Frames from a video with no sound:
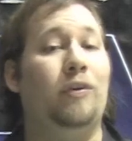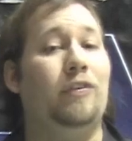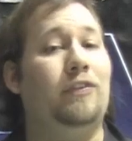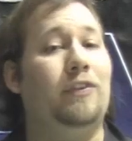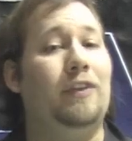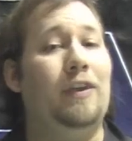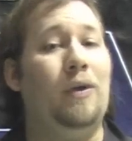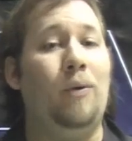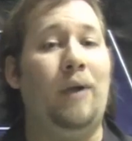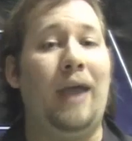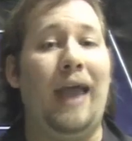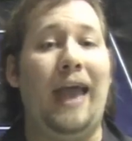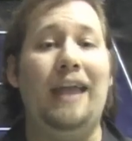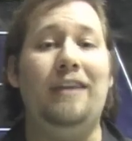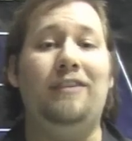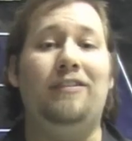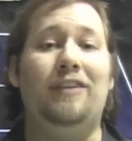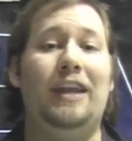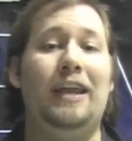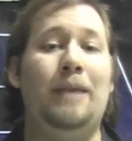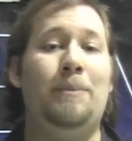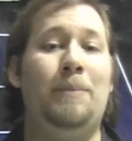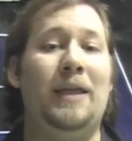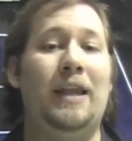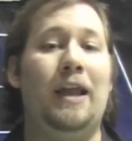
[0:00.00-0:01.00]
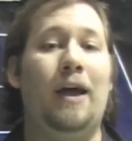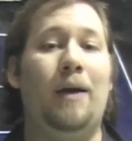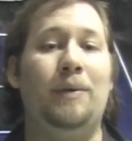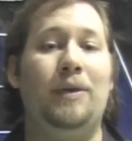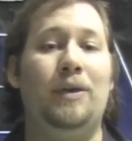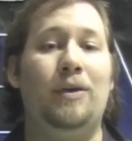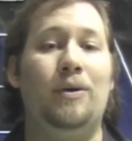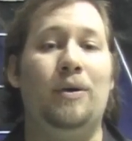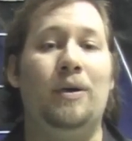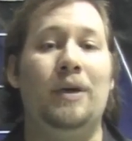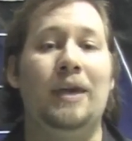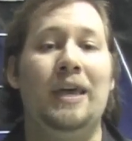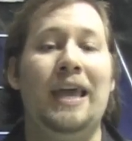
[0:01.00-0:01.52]
a steel cage in
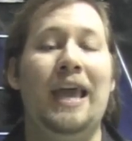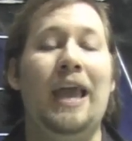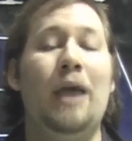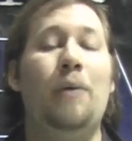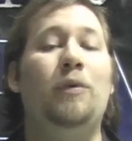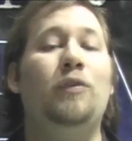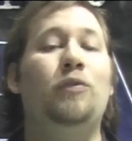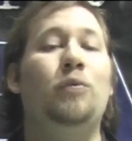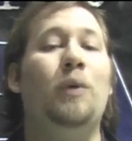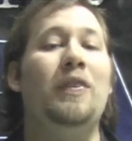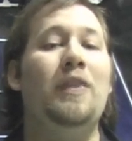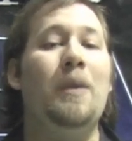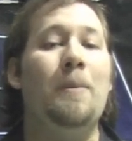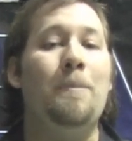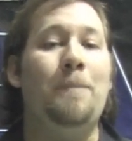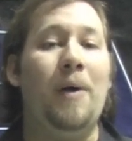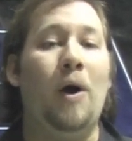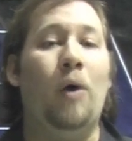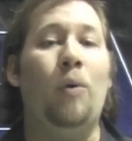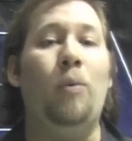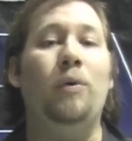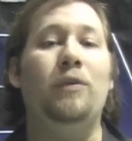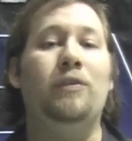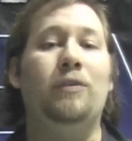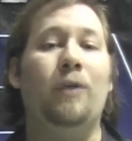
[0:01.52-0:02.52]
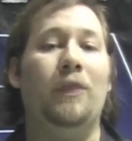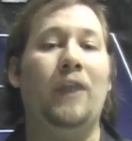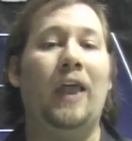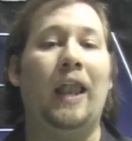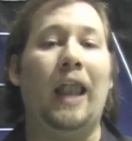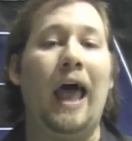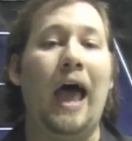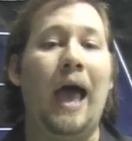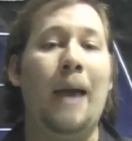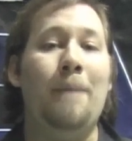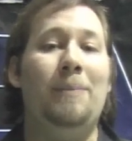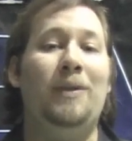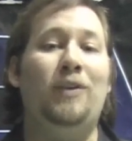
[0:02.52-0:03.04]
EPW, it was when the belt was on the
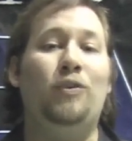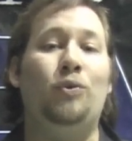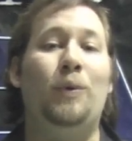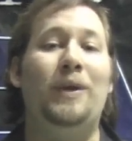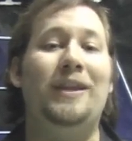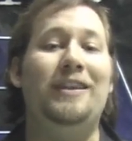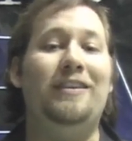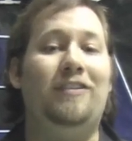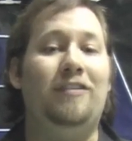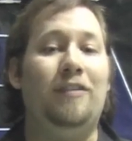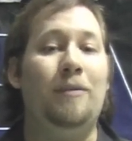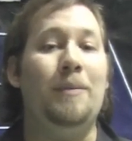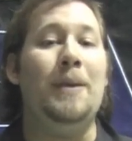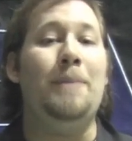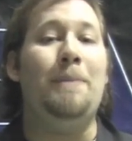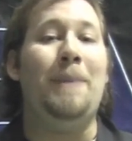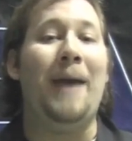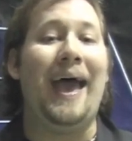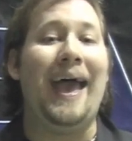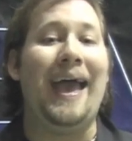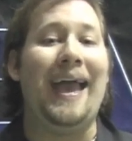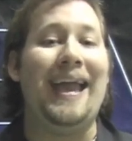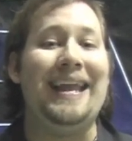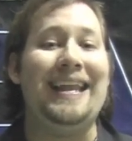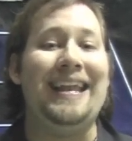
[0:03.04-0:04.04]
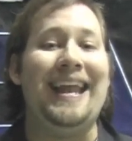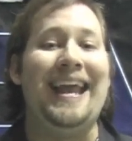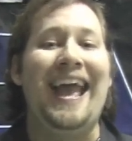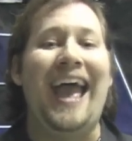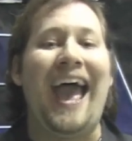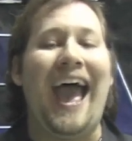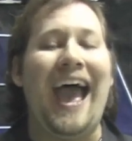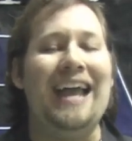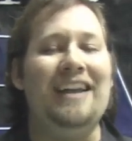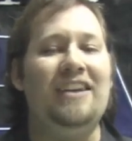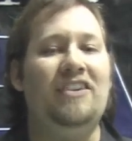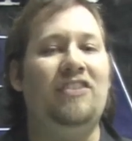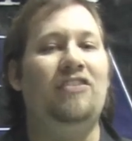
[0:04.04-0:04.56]
line between Jimmy Payne
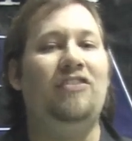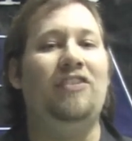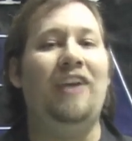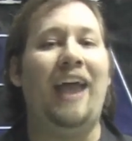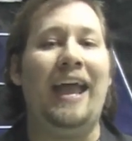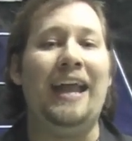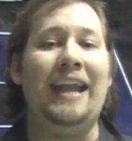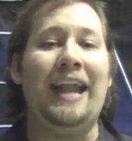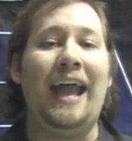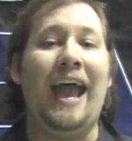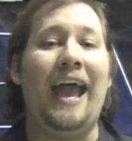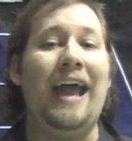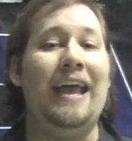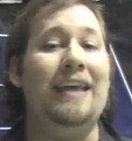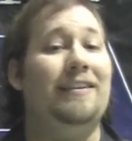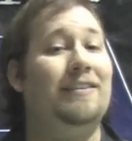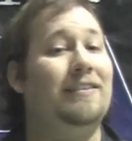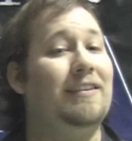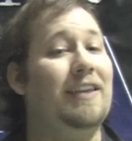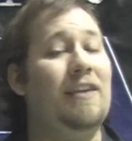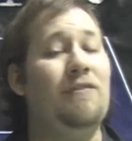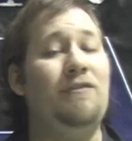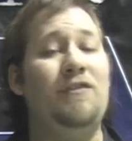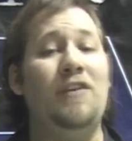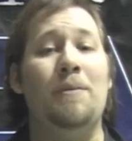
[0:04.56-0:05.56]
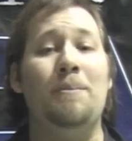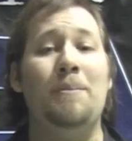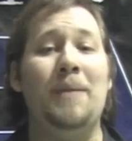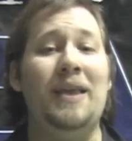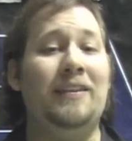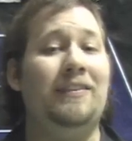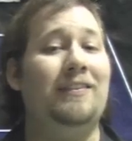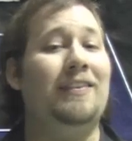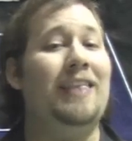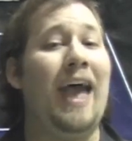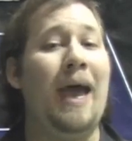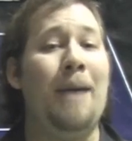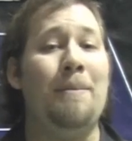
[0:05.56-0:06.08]
and Shane Hayes. If you
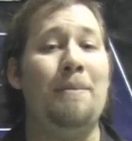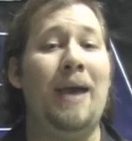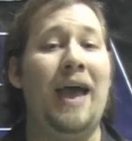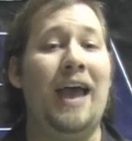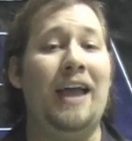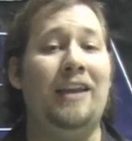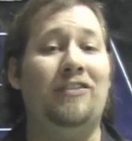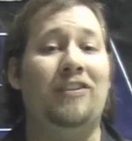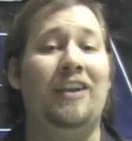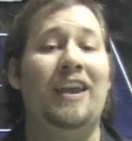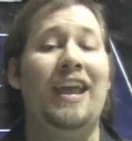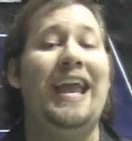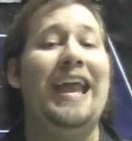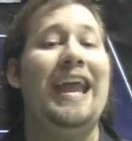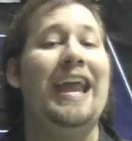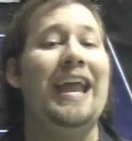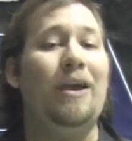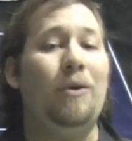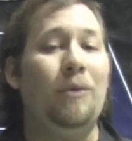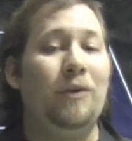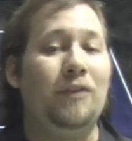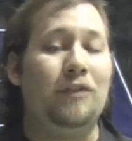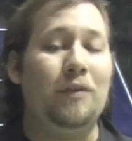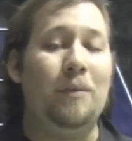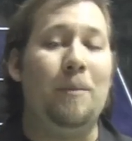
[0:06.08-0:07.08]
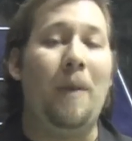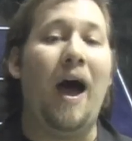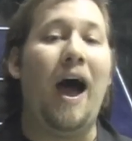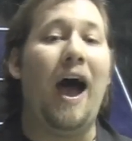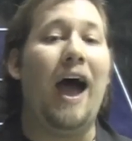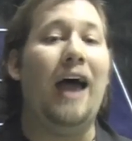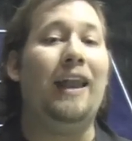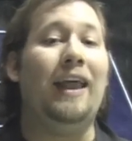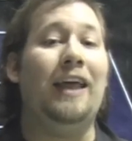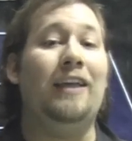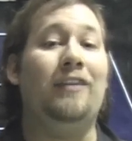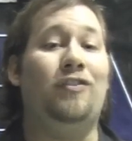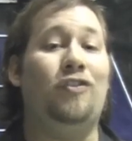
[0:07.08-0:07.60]
missed that match, here are some
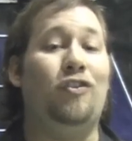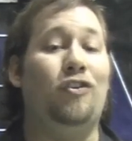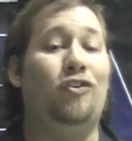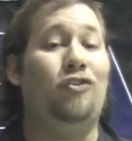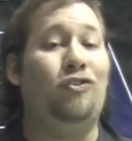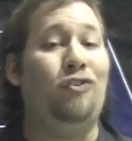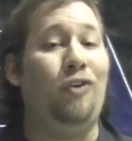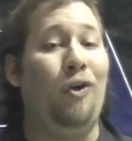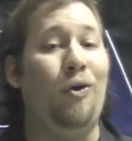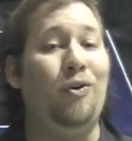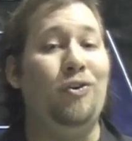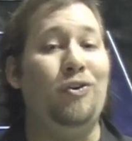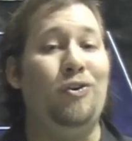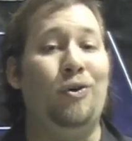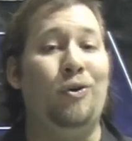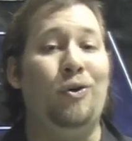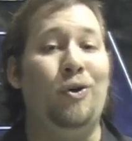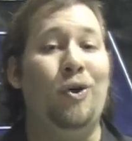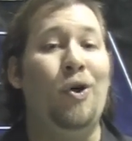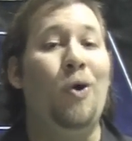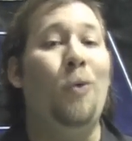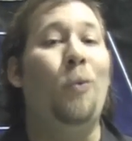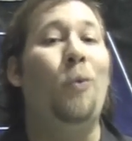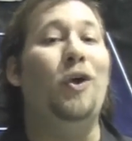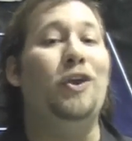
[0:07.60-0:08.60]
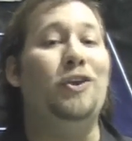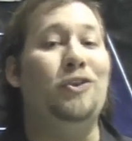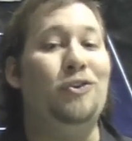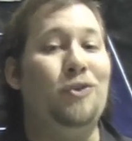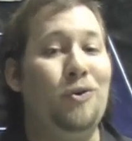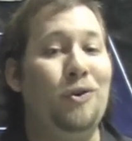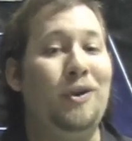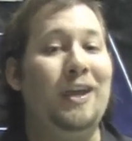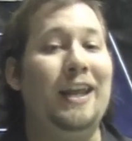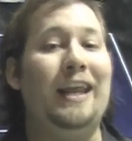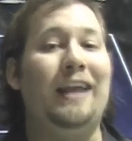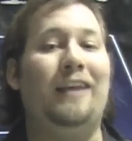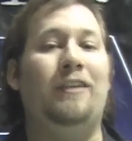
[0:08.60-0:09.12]
highlights to show you what
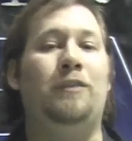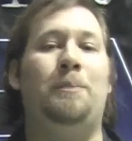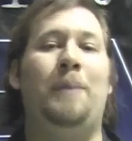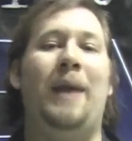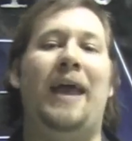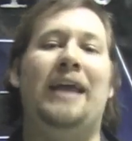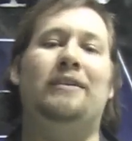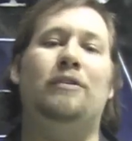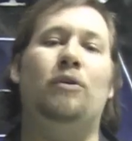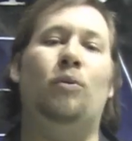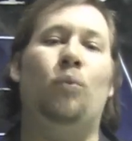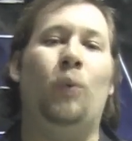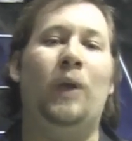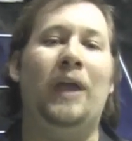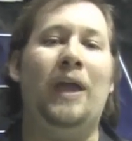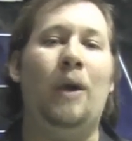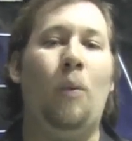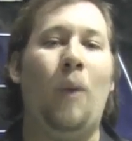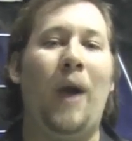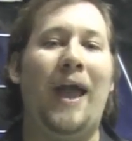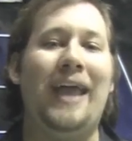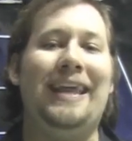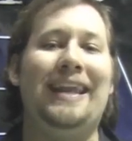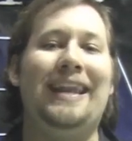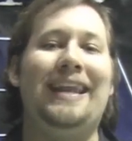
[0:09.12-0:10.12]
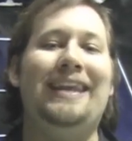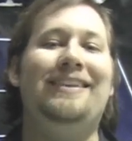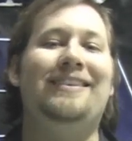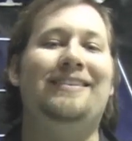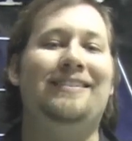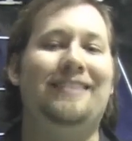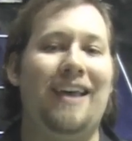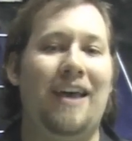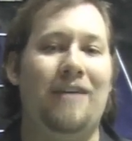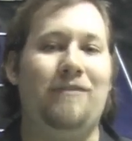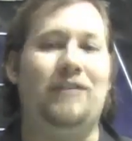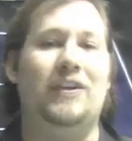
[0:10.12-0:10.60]
you can expect of Reawakening 7.